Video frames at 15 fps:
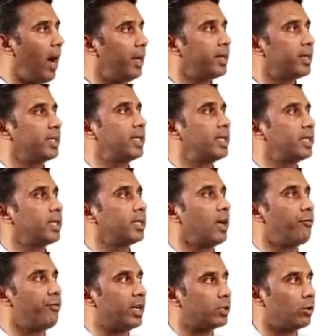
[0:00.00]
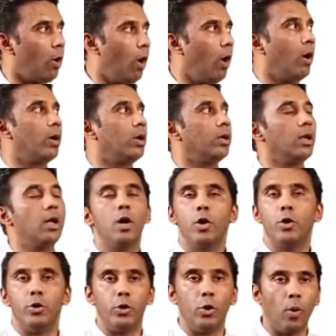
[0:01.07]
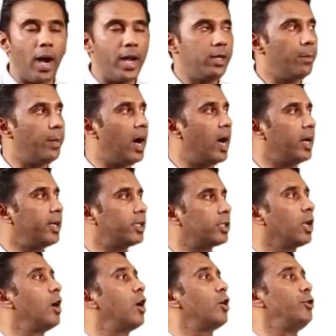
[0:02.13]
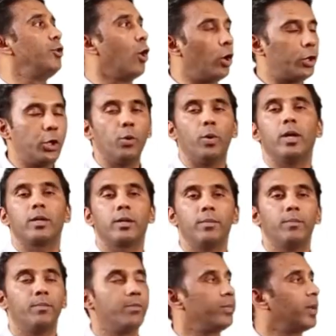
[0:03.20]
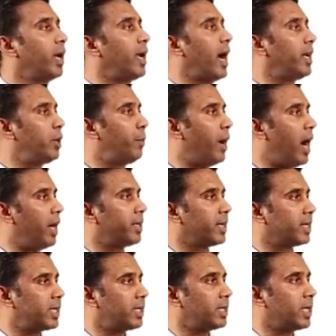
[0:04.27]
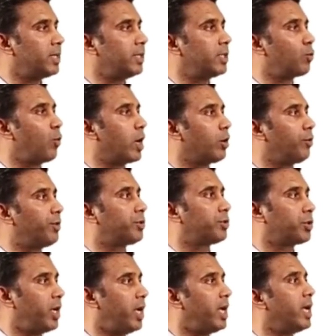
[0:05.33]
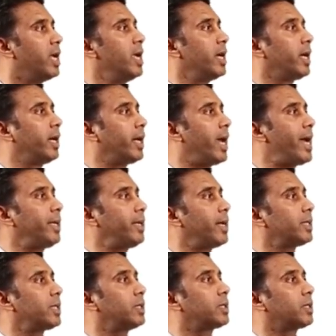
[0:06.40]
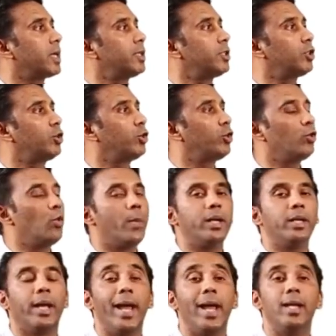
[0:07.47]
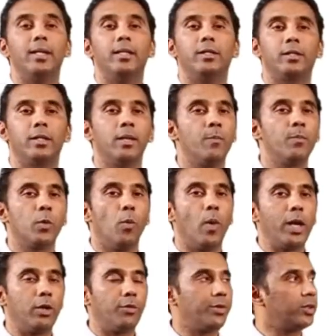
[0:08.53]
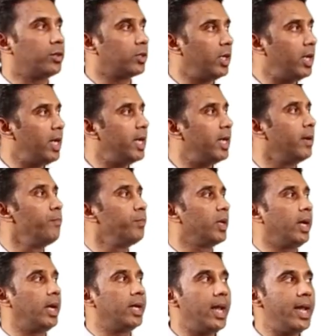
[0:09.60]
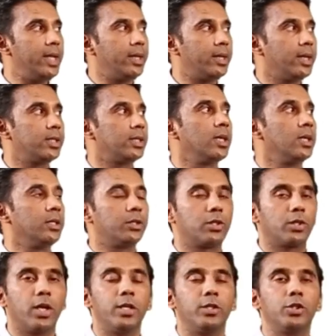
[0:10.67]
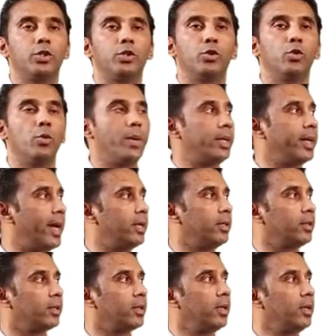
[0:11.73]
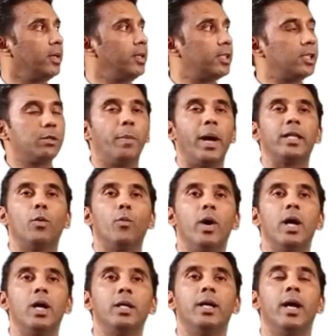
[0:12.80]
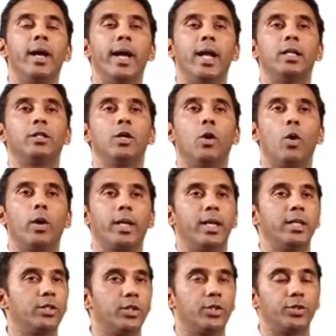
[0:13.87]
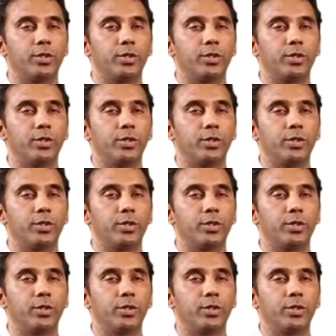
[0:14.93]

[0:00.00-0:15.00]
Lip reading: resistance affects all. No antibiotics, no cure. And antibiotic resistance is one of the 3 greatest threats to human health. One of the 3 greatest threats to human health. This is by the World Health Organization.